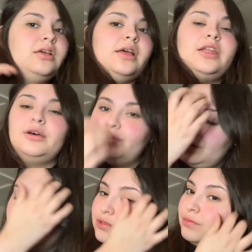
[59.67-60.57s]
it helps
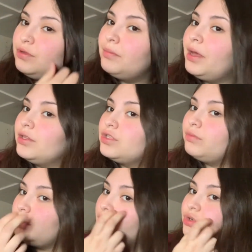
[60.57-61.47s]
you smooth them out, so
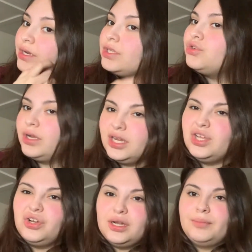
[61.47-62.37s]
when you're trying to straighten it,
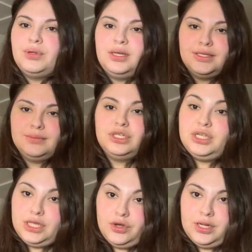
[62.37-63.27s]
you're not putting as much
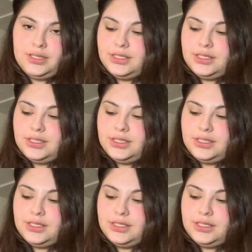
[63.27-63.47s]
heat on it.